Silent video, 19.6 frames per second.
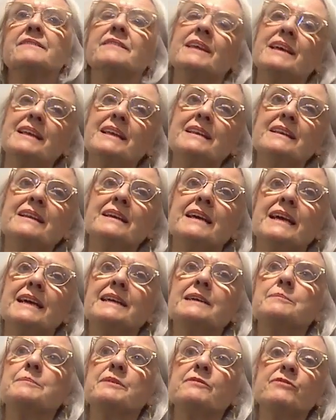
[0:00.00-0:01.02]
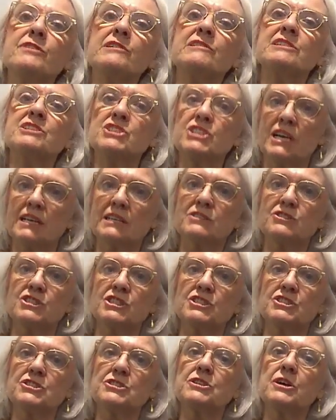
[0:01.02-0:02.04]
then it can be very
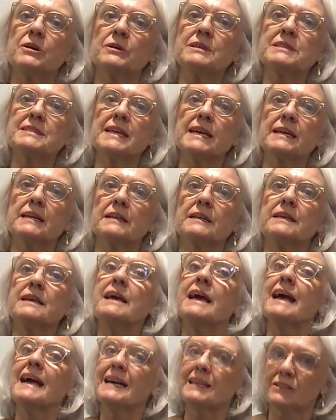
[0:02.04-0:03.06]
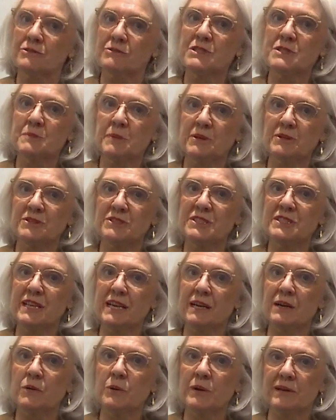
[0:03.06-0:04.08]
challenging to know exactly how to respond to
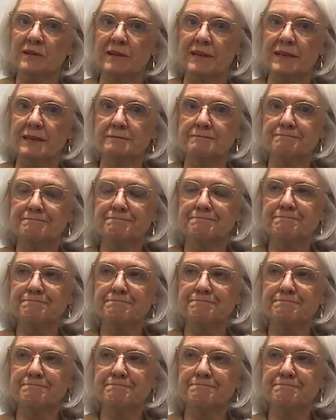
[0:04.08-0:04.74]
that query.